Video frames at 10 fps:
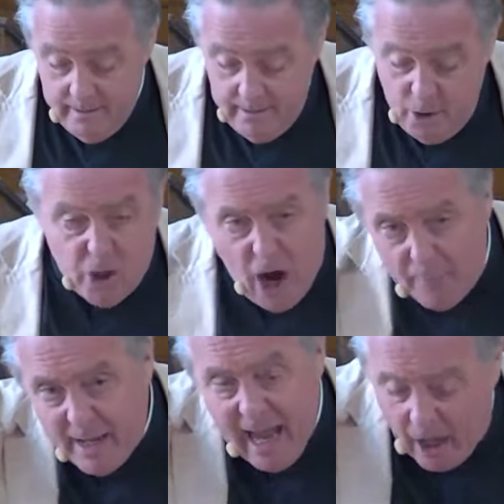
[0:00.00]
You
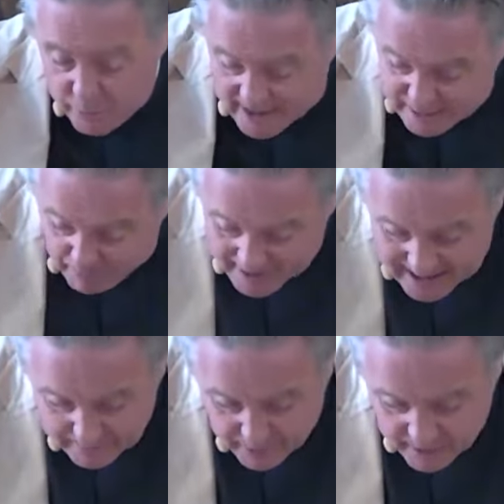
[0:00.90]
can't be held
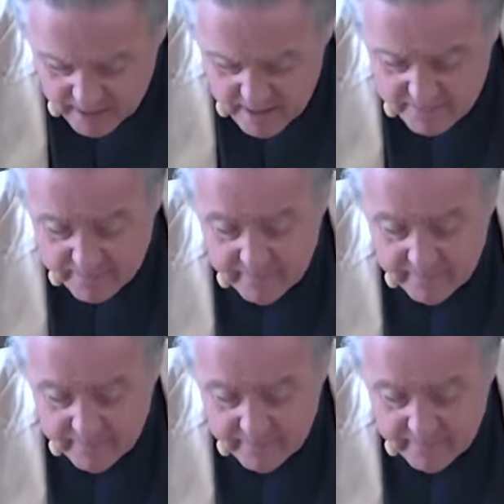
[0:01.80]
responsible.